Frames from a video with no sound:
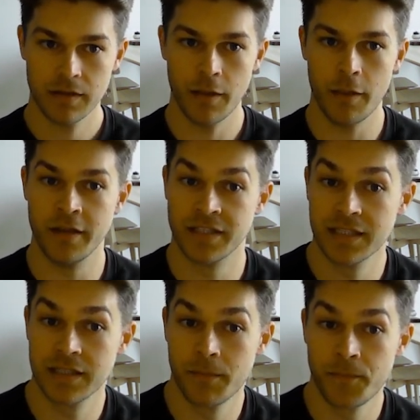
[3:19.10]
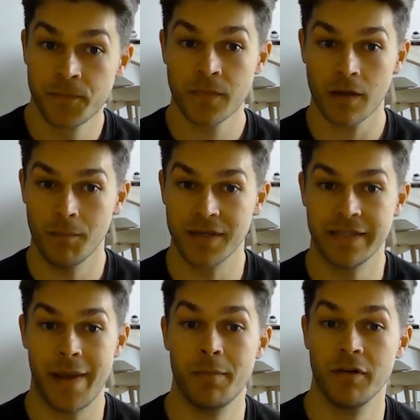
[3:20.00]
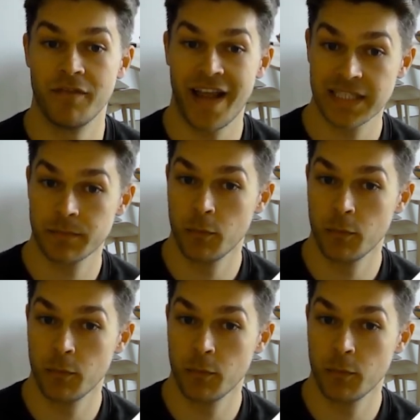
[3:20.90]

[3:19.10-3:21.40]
The system must enable flexible